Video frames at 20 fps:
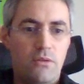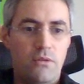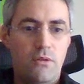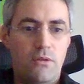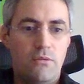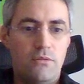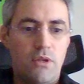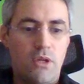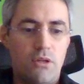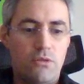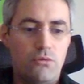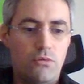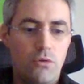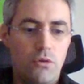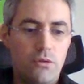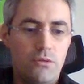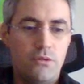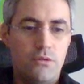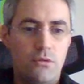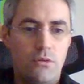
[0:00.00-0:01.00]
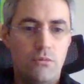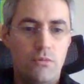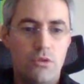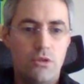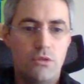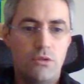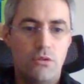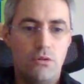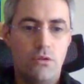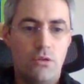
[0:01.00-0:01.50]
if that works. So
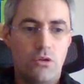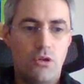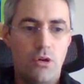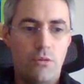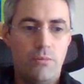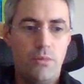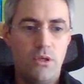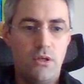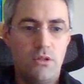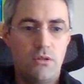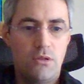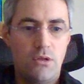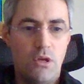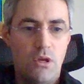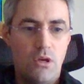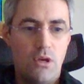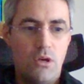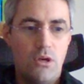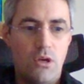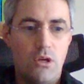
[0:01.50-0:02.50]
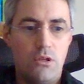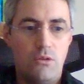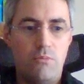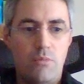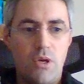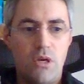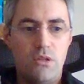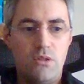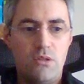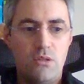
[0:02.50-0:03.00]
just gonna copy it and
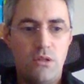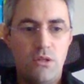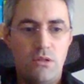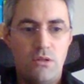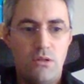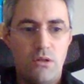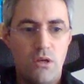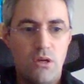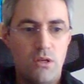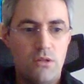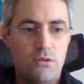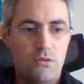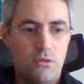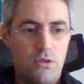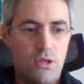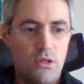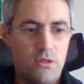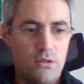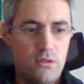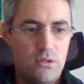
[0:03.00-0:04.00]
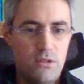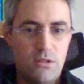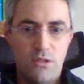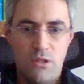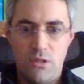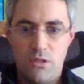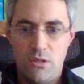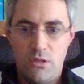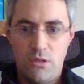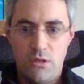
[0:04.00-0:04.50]
paste it. As you can
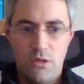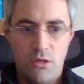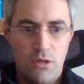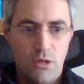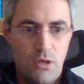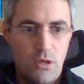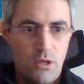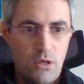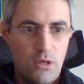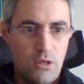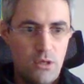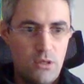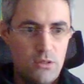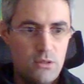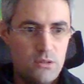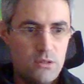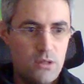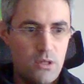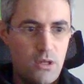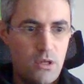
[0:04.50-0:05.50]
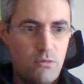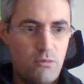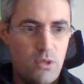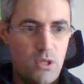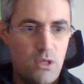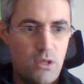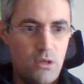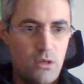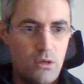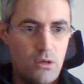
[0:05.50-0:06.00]
see, it's telling
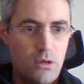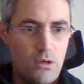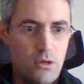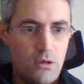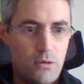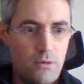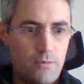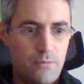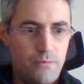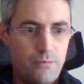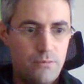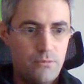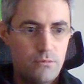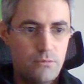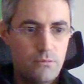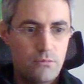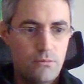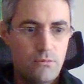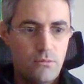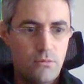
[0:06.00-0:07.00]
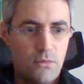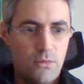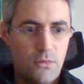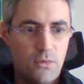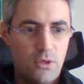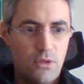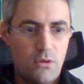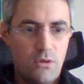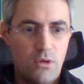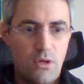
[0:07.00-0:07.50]
me I
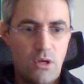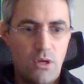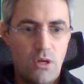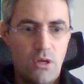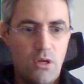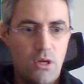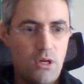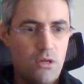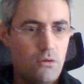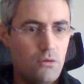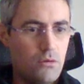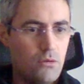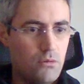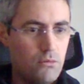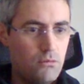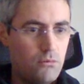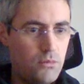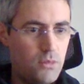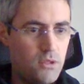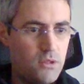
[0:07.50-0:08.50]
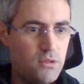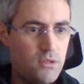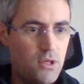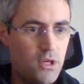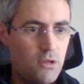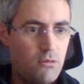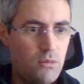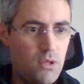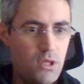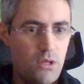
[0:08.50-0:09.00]
don't know. It's
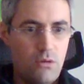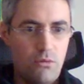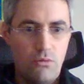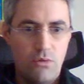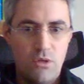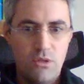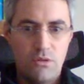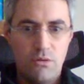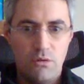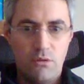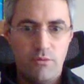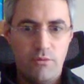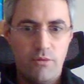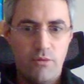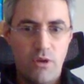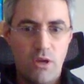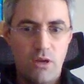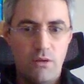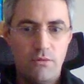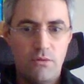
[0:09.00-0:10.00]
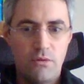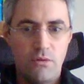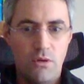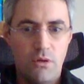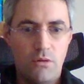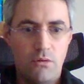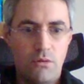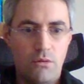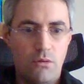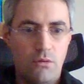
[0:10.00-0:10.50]
telling me result 5, so I
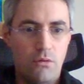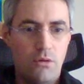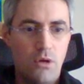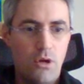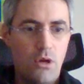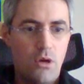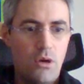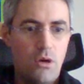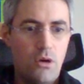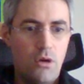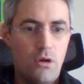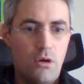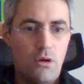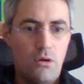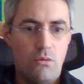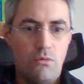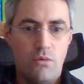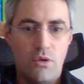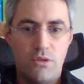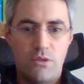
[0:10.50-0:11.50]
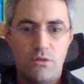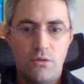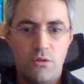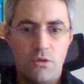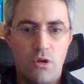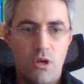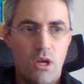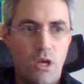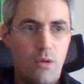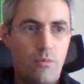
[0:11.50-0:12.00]
don't know what's
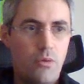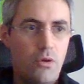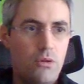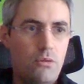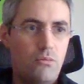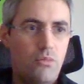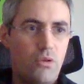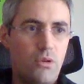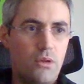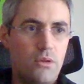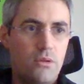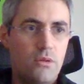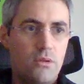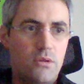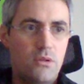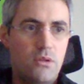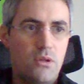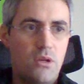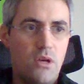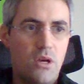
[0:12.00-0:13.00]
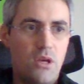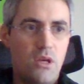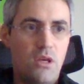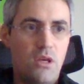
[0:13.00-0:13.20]
gonna happen. But I